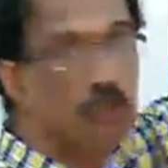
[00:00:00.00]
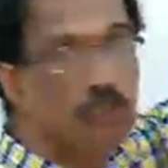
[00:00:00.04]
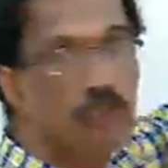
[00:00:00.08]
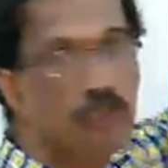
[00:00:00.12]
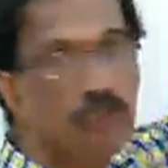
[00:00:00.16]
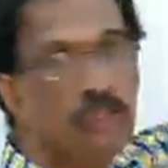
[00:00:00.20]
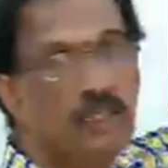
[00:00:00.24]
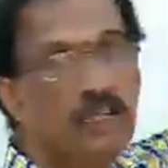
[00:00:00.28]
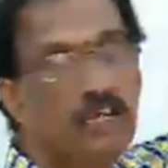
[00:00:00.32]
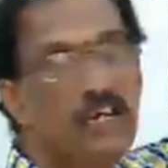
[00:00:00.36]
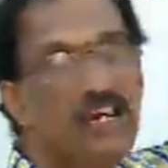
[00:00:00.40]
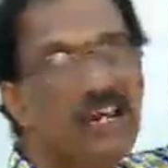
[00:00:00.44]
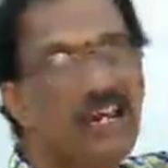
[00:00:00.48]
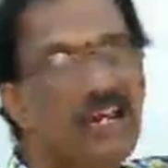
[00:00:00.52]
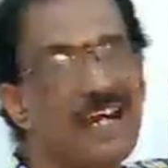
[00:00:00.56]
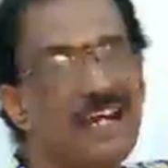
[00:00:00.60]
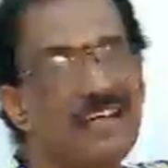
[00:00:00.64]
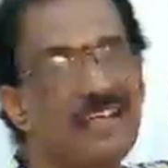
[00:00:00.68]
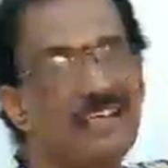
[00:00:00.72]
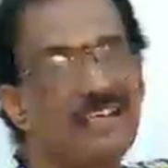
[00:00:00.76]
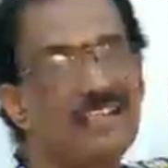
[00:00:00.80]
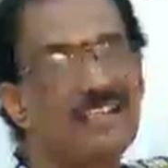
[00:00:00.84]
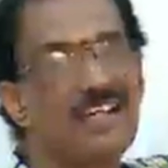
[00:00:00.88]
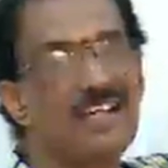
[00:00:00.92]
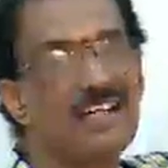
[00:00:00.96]
x and
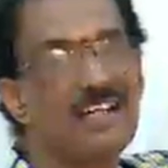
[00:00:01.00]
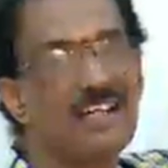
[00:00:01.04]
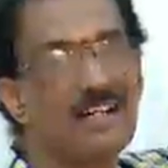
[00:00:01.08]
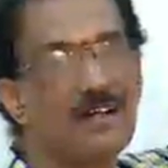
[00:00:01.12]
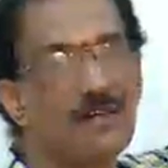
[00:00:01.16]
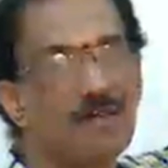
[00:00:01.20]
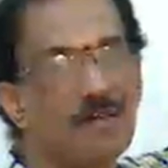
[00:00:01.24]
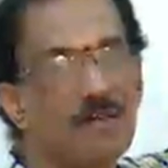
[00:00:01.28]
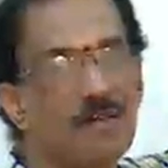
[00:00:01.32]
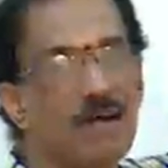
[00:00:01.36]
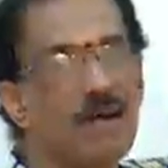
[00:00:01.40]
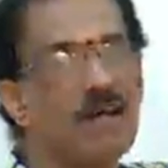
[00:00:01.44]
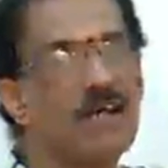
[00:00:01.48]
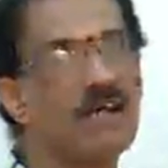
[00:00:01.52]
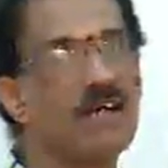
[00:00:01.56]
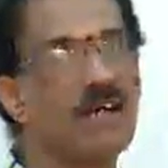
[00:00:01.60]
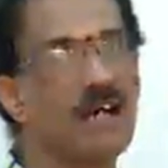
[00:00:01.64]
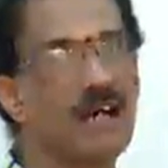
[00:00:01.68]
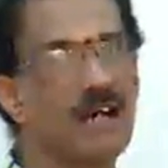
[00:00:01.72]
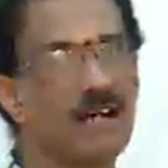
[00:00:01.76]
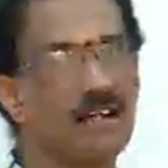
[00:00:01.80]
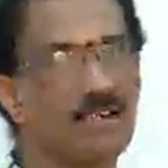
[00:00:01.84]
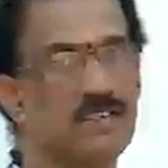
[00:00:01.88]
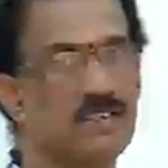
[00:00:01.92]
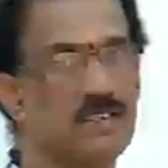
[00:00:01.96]
y
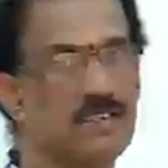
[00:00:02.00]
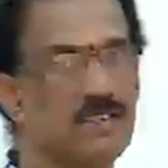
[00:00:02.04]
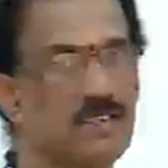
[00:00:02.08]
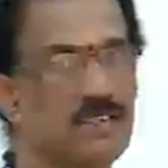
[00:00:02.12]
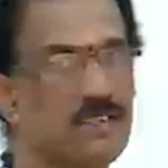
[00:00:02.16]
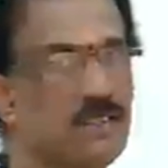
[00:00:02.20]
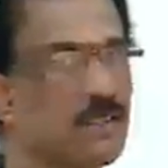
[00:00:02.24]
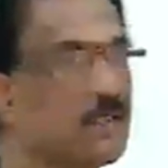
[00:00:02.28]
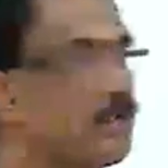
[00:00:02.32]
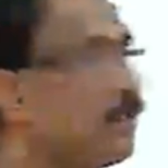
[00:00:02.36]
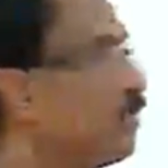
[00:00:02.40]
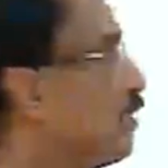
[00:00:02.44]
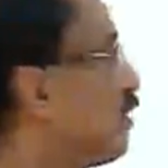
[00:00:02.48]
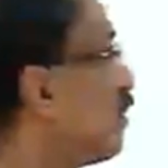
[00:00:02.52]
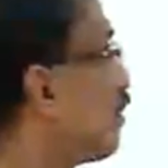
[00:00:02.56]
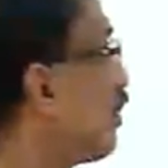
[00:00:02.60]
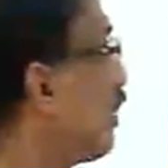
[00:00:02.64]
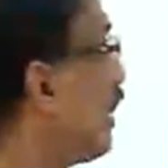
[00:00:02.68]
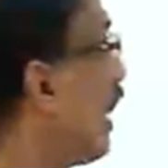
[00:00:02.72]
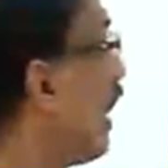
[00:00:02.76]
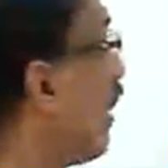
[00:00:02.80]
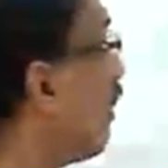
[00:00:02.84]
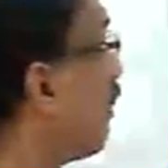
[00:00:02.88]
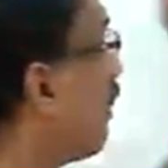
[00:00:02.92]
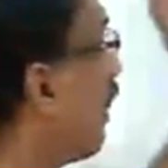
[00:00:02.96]
axis. So, now
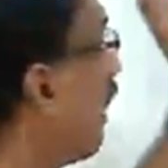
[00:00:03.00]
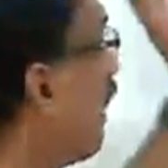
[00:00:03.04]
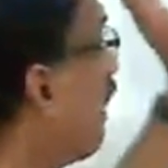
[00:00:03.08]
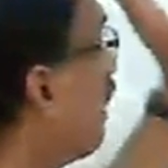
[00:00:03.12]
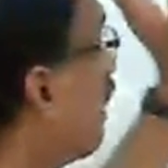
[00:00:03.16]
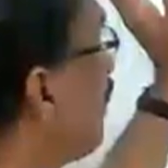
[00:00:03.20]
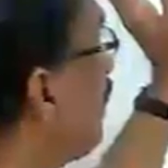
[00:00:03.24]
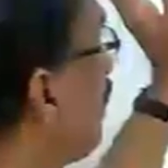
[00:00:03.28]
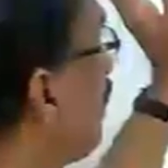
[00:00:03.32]
in this what